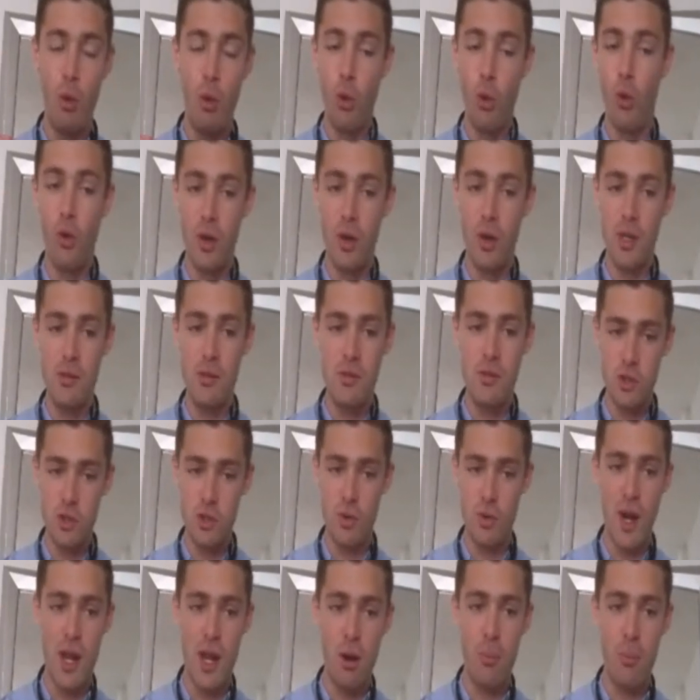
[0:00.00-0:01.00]
I'm already
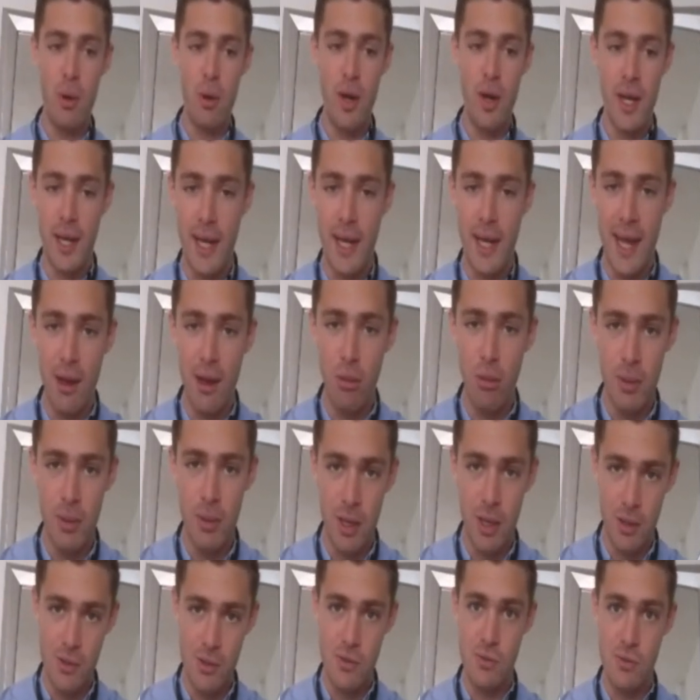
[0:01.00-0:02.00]
straight on my
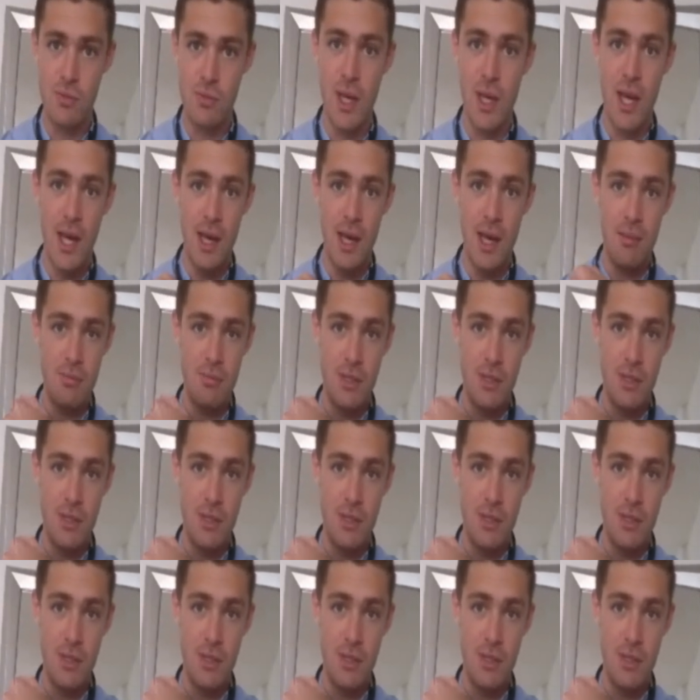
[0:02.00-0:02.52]
account because